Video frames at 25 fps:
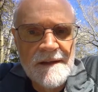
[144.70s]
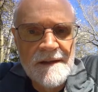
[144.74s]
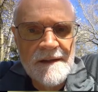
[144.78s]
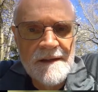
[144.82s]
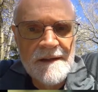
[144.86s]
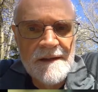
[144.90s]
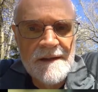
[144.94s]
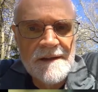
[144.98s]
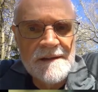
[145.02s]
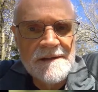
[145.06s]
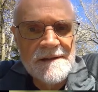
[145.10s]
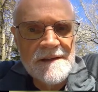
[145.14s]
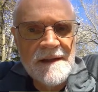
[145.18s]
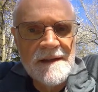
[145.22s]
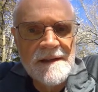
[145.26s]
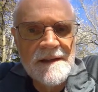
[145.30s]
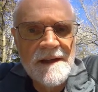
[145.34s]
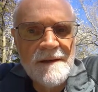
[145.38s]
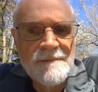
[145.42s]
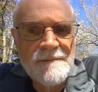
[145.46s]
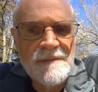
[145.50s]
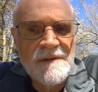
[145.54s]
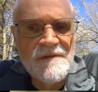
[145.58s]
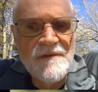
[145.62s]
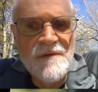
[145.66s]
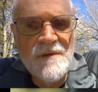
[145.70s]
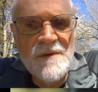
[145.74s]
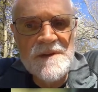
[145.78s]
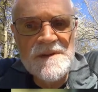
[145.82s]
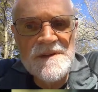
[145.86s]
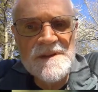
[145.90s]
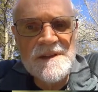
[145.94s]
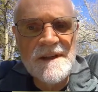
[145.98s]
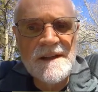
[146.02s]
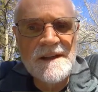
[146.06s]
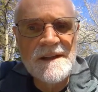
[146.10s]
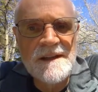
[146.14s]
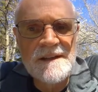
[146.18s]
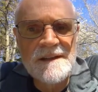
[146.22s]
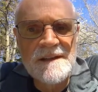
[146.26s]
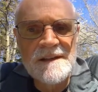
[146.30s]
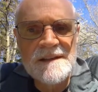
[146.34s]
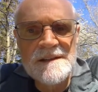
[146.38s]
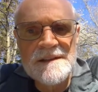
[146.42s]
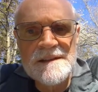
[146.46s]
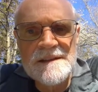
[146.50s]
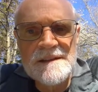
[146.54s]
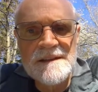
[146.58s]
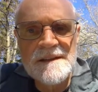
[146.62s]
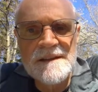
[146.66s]
They said that before studying
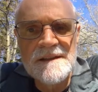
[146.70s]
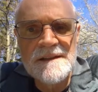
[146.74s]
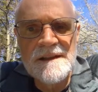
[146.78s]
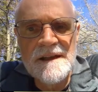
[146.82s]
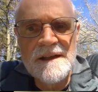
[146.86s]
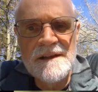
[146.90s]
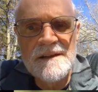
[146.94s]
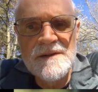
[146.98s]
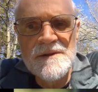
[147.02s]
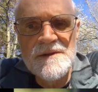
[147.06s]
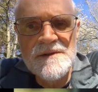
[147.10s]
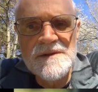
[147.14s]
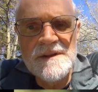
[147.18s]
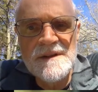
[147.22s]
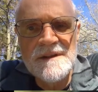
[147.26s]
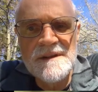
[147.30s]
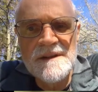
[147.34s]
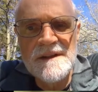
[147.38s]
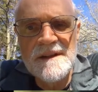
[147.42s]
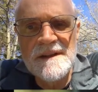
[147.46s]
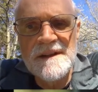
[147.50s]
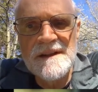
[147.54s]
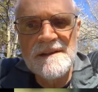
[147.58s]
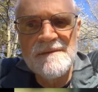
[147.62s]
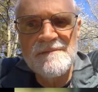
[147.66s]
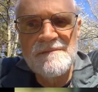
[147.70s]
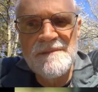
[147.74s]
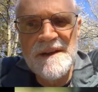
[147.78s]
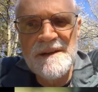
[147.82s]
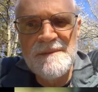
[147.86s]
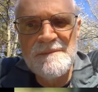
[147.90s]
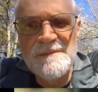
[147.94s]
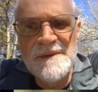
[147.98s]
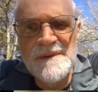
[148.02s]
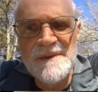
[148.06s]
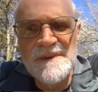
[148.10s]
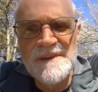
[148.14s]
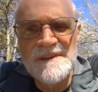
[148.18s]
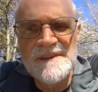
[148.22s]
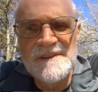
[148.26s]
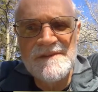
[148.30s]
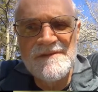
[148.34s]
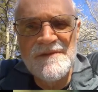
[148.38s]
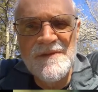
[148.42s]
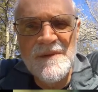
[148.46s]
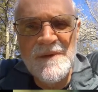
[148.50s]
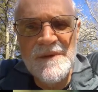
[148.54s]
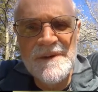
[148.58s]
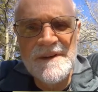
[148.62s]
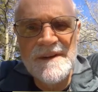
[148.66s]
this, they used to think people in
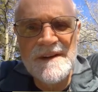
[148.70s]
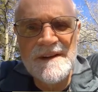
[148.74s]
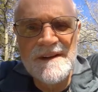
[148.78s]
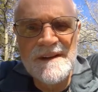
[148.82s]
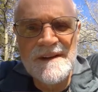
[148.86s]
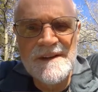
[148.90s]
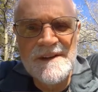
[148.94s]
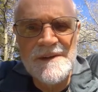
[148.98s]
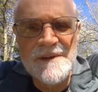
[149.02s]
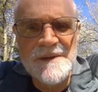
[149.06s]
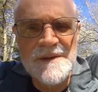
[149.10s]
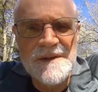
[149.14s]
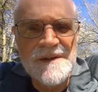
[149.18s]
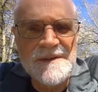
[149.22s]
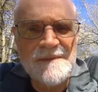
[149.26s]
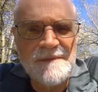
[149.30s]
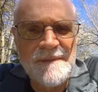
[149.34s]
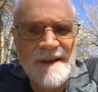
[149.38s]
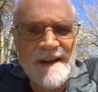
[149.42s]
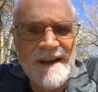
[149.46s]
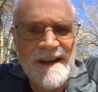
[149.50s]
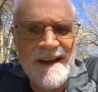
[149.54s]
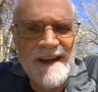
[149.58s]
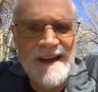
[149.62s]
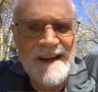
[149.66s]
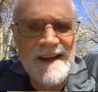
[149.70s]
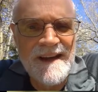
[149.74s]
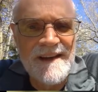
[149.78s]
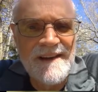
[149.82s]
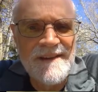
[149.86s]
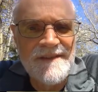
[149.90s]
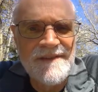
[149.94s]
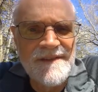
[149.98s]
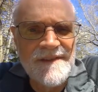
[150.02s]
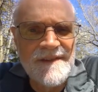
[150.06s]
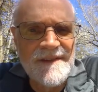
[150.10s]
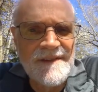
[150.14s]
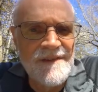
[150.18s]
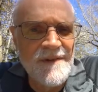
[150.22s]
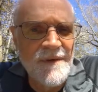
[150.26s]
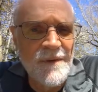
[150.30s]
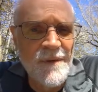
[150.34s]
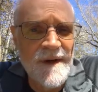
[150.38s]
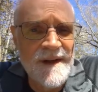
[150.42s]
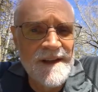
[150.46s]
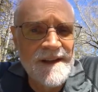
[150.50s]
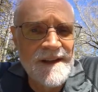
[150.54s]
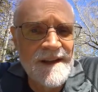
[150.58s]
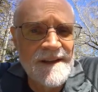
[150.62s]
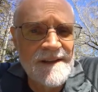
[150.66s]
foreign countries behaved the
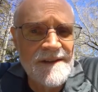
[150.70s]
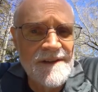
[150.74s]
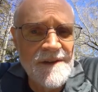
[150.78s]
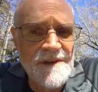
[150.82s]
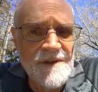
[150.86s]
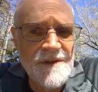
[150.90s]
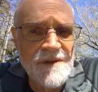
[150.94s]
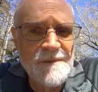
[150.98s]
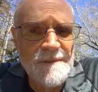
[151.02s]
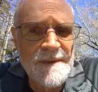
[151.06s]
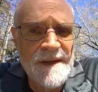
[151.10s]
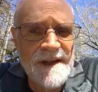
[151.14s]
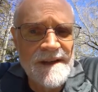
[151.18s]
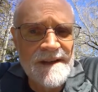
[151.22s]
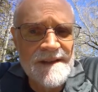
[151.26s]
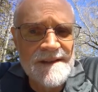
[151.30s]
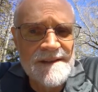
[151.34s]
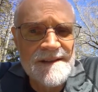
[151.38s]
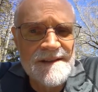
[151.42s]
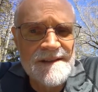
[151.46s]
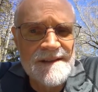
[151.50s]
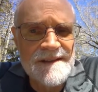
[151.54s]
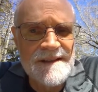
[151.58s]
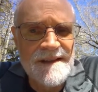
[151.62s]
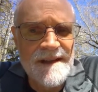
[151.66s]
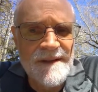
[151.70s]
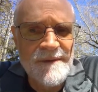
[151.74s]
way they do because they